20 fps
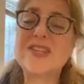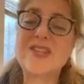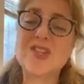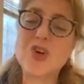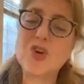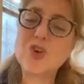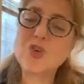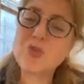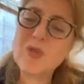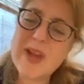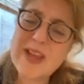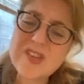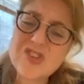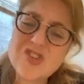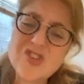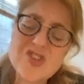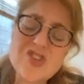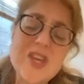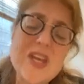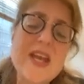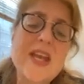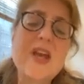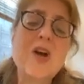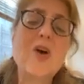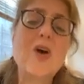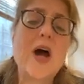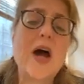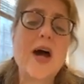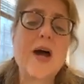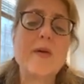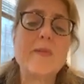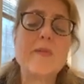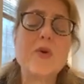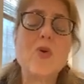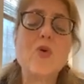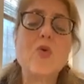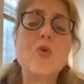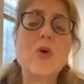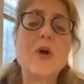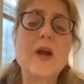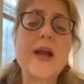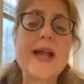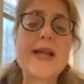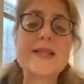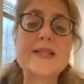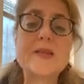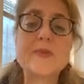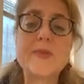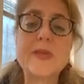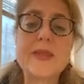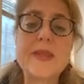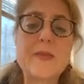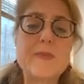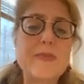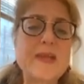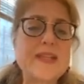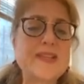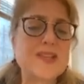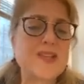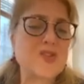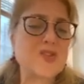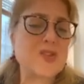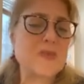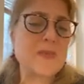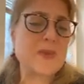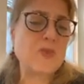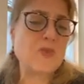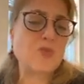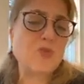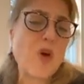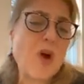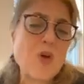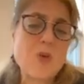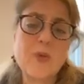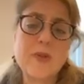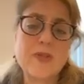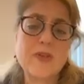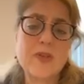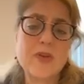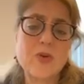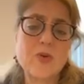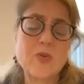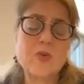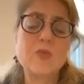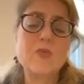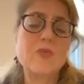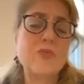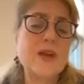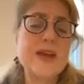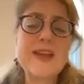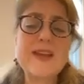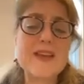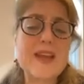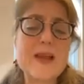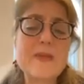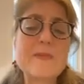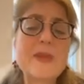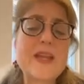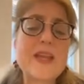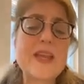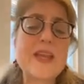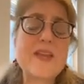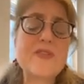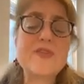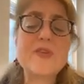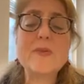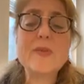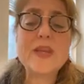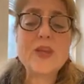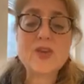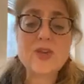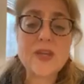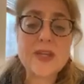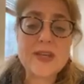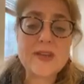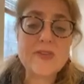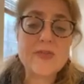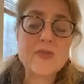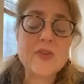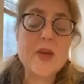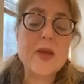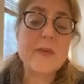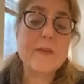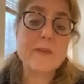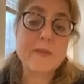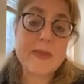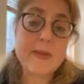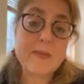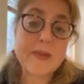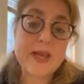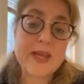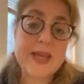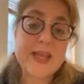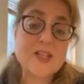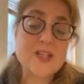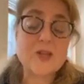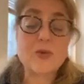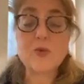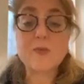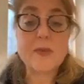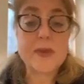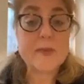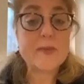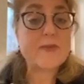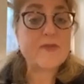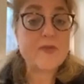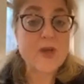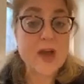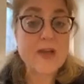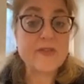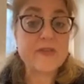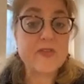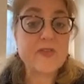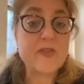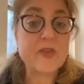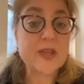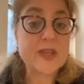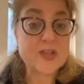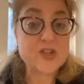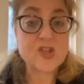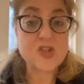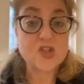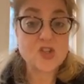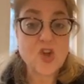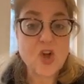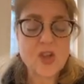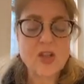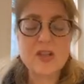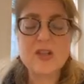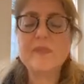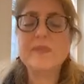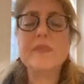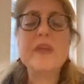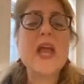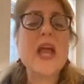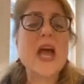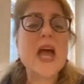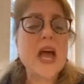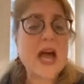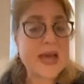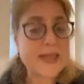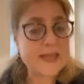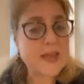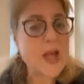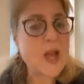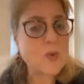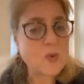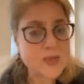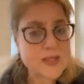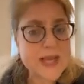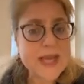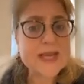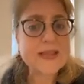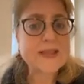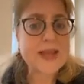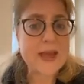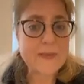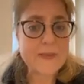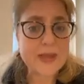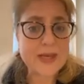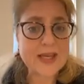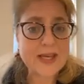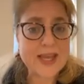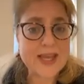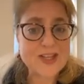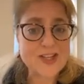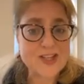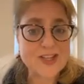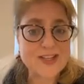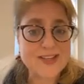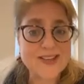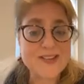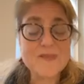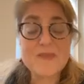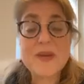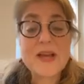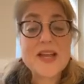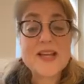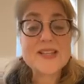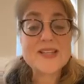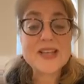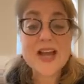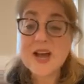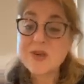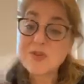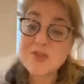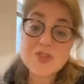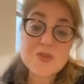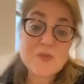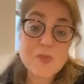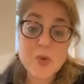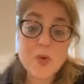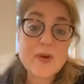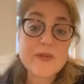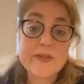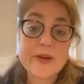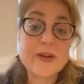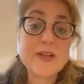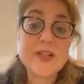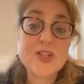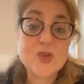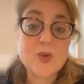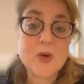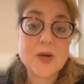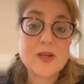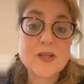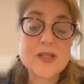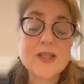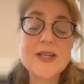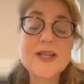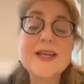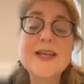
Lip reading: as a crutch or as something that means that there's something wrong with you, right? I mean, if somebody could give me medication that would make me 5 inches taller, I think I would take that medication because I was just born very short.